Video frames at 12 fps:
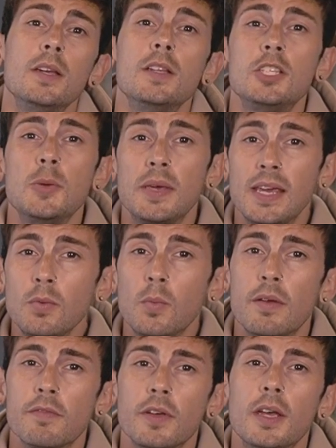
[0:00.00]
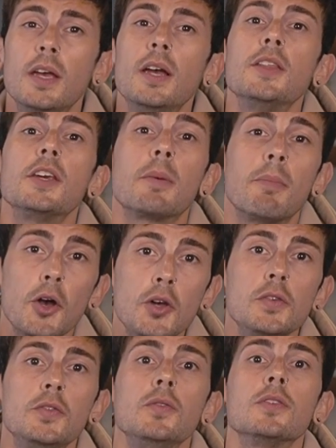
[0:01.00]
To begin with, the
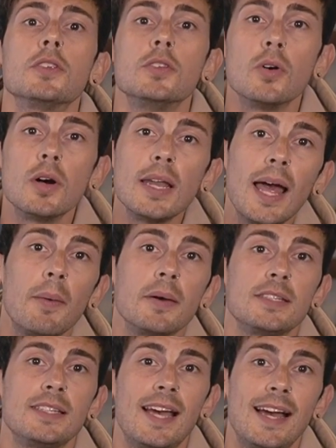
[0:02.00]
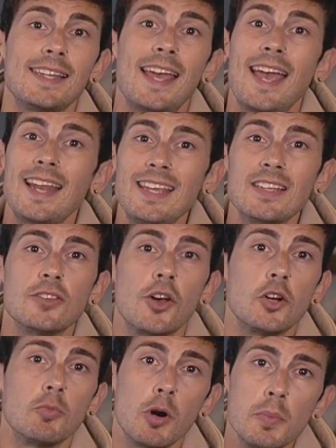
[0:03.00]
ComposeView does not allow us to add any
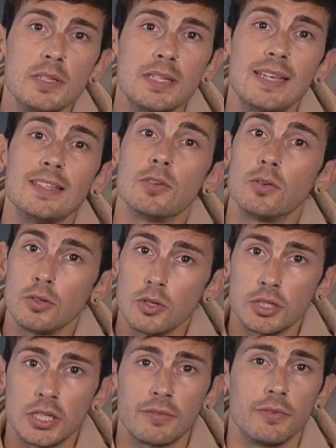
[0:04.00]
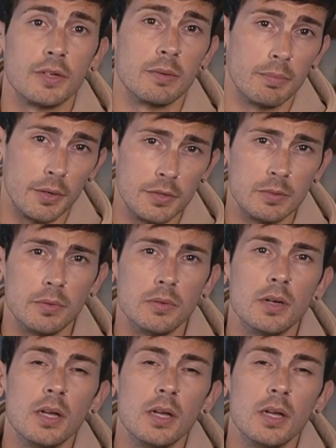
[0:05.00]
internal properties or logic for a composable,